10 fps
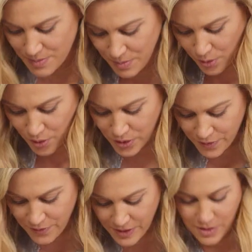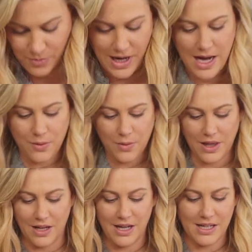the more you fiddle around
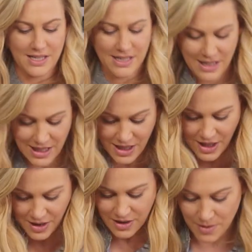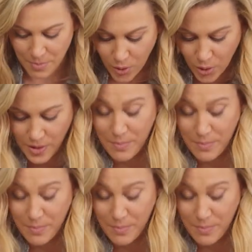with it, the more